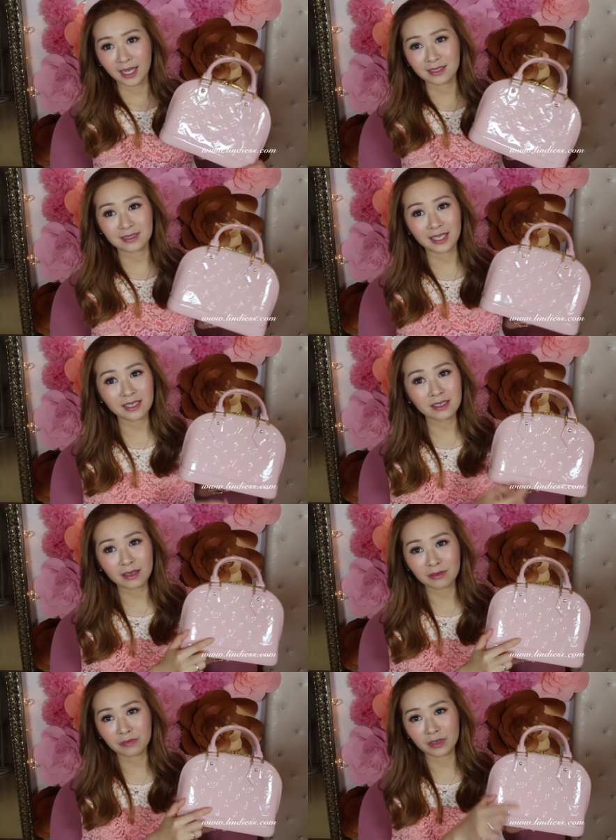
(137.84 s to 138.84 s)
and sad
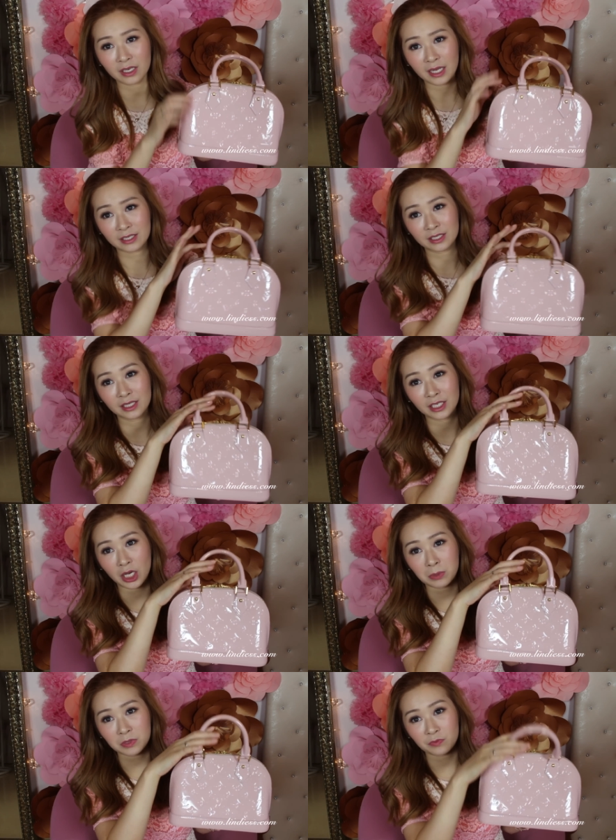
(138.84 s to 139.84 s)
enough it actually
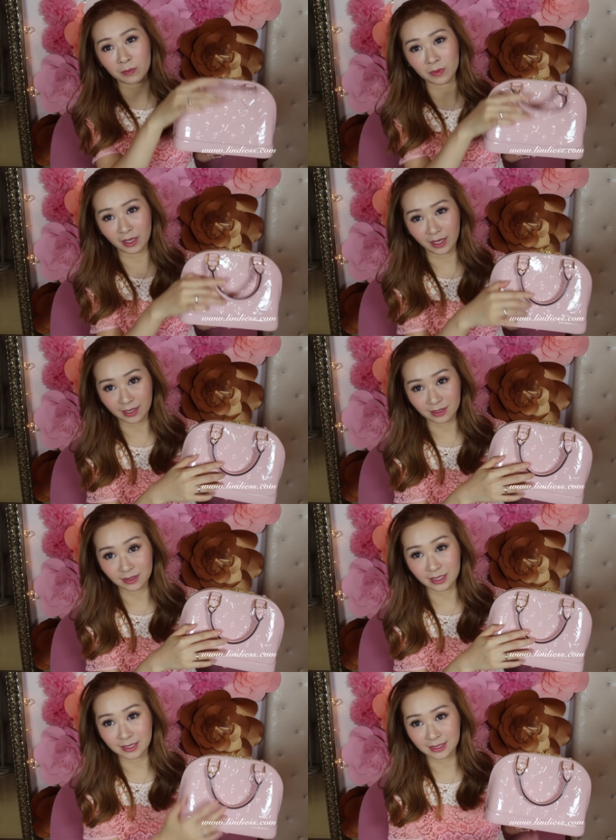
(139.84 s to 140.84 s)
comes from the
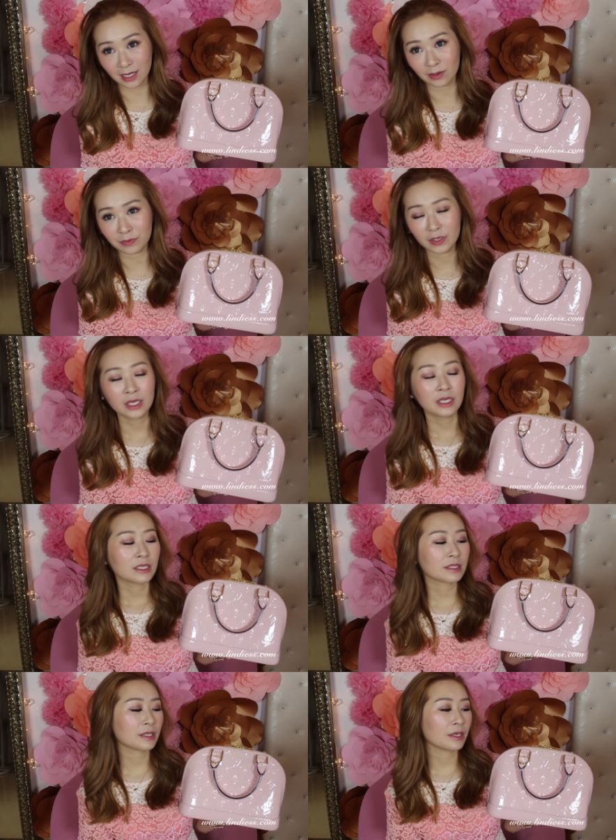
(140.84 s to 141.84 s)
handle itself
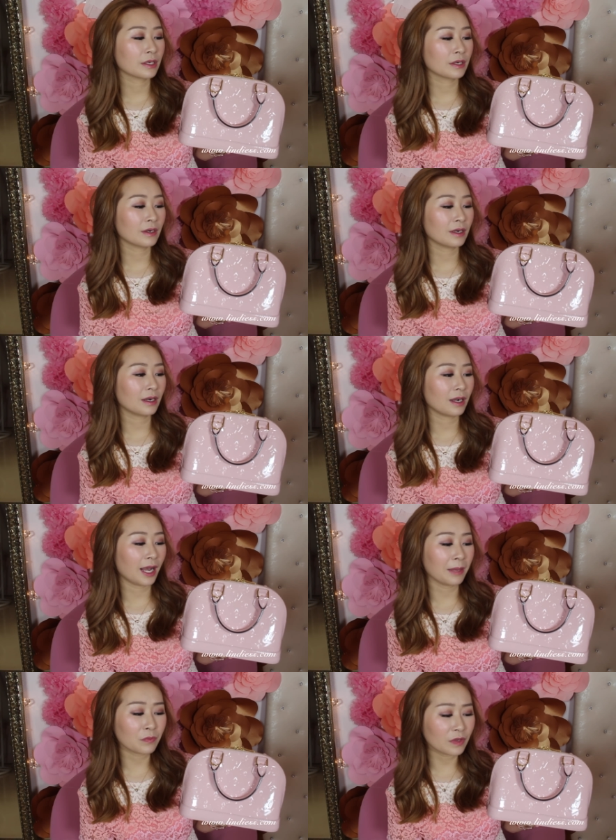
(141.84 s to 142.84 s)
so
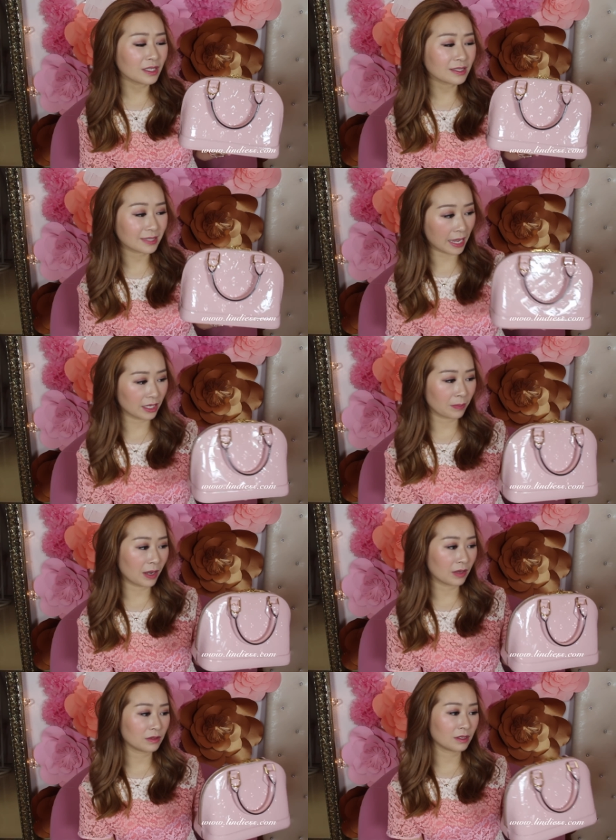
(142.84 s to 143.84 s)
I'm really sad
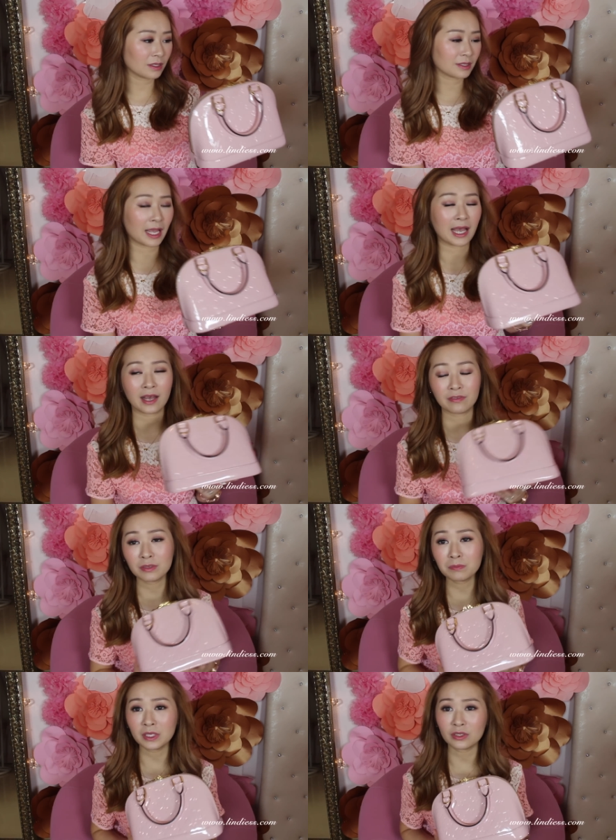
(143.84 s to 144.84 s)
about this. I
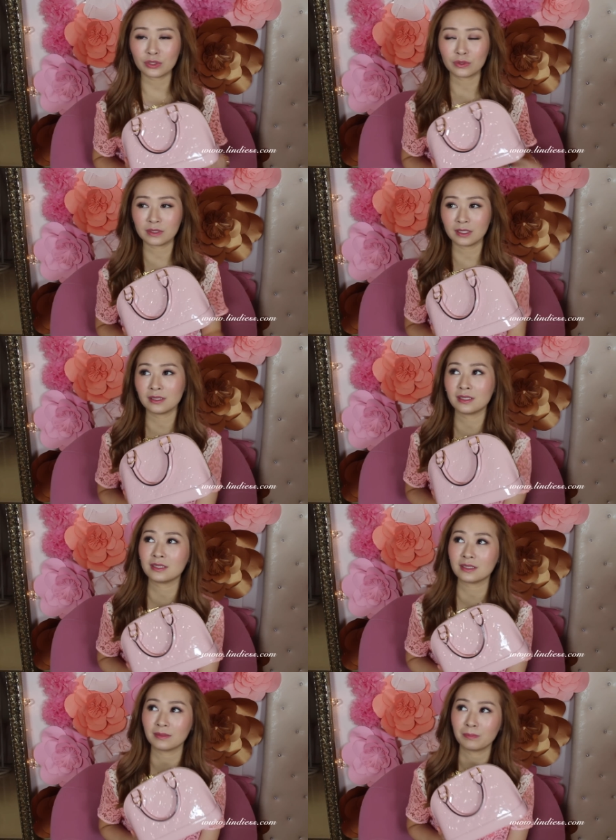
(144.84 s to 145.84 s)
haven't been using
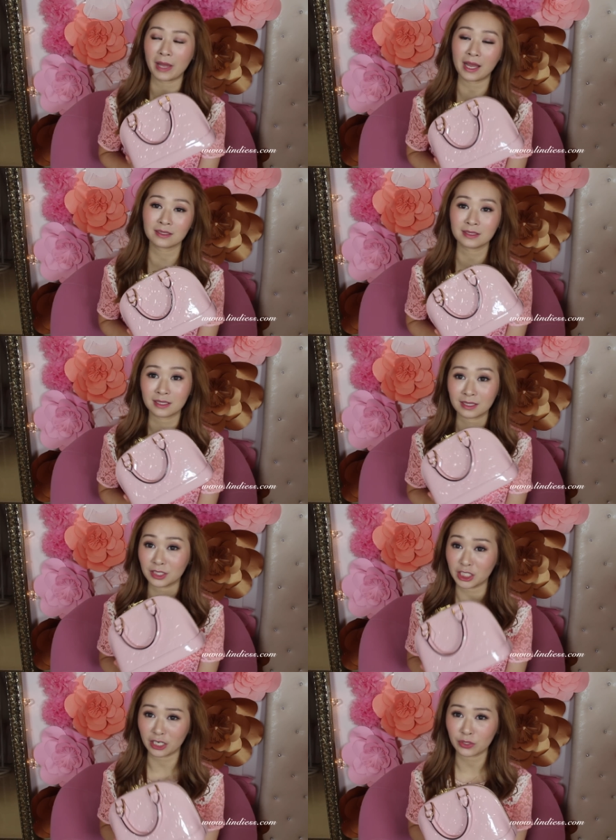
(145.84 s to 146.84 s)
this bag since
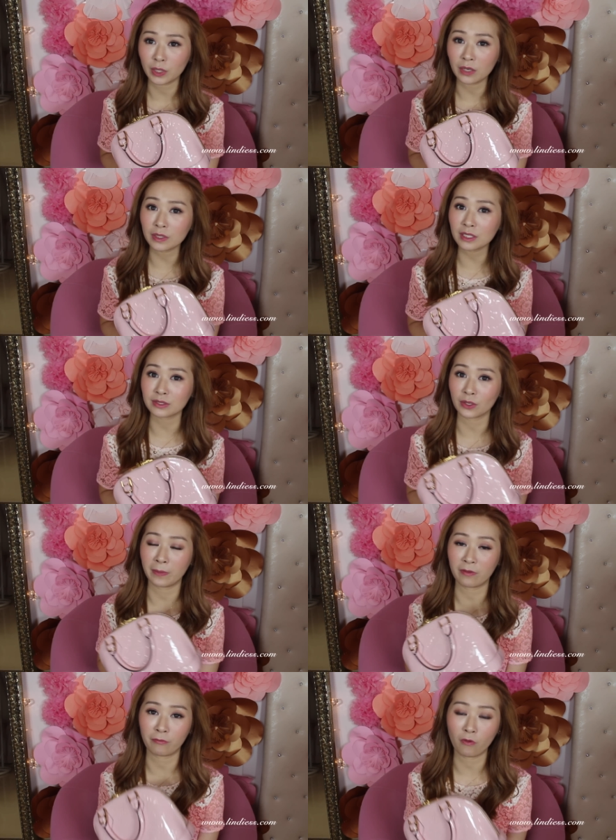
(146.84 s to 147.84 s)
January, so
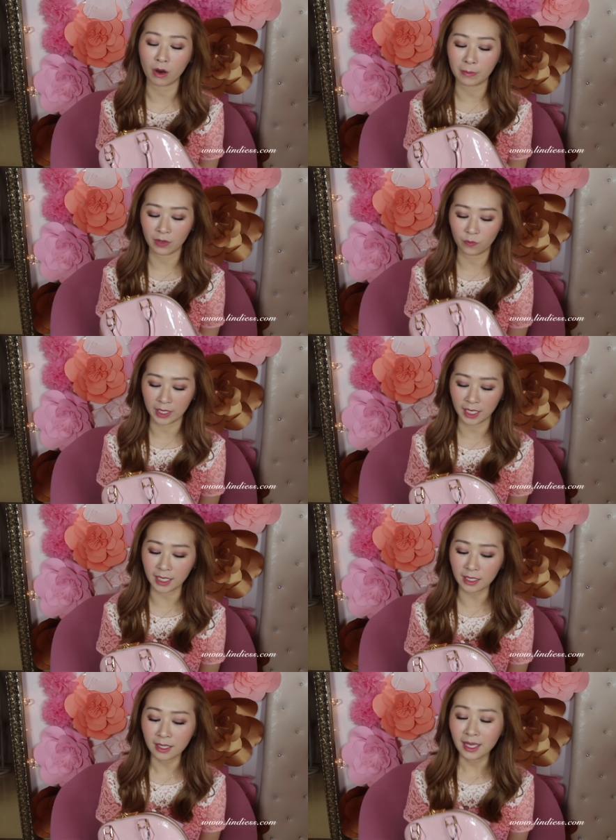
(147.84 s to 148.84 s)
before my
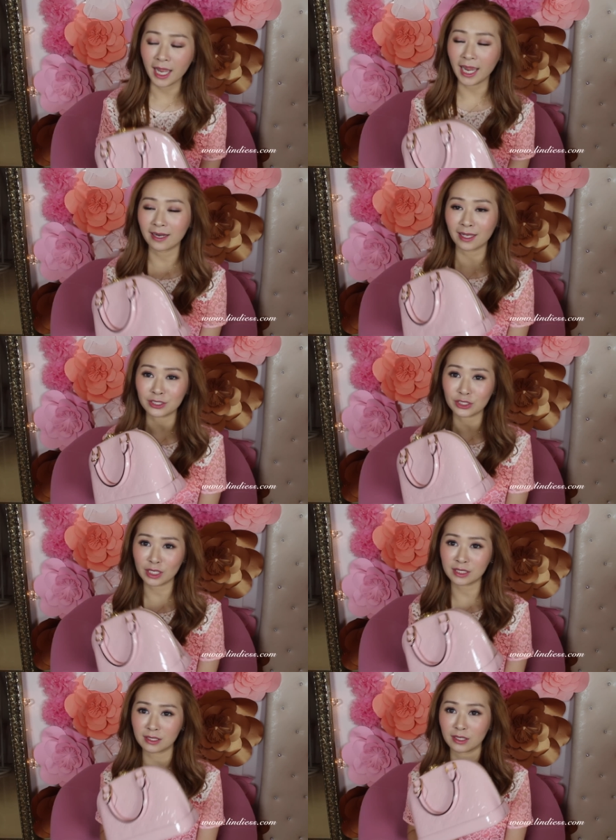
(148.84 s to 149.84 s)
wedding, and I
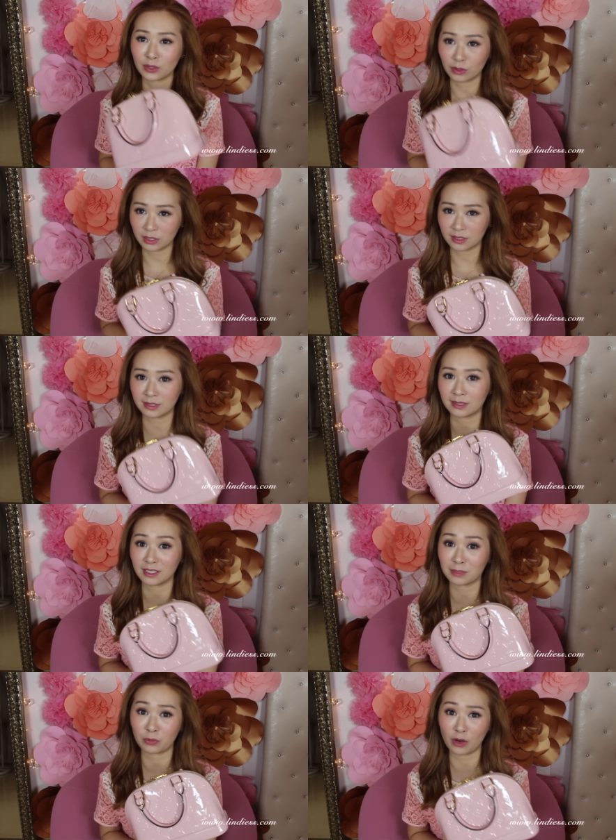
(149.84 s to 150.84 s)
just noticed
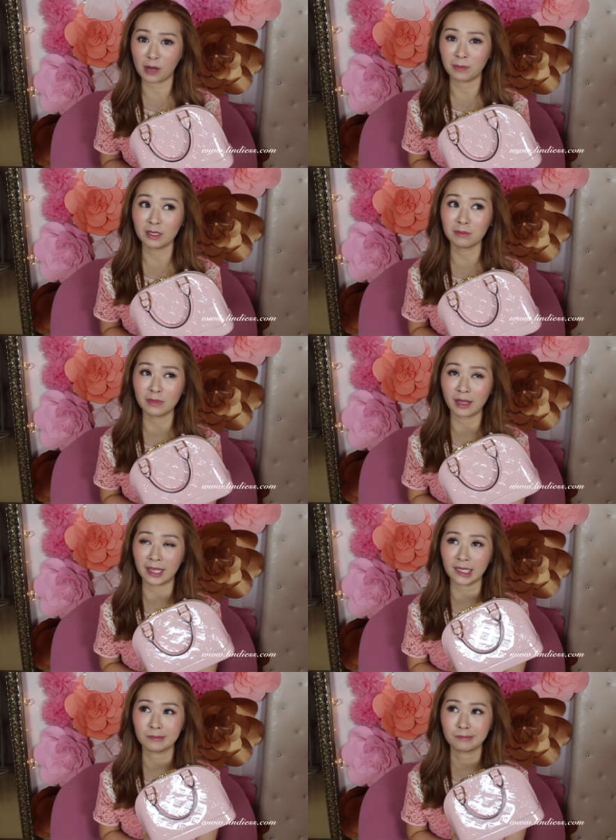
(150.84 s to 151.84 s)
this problem
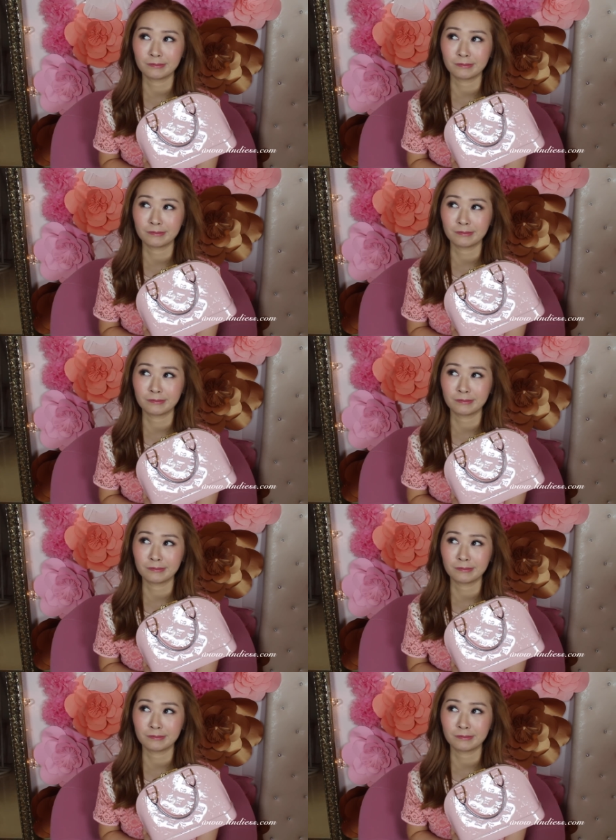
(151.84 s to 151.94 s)
like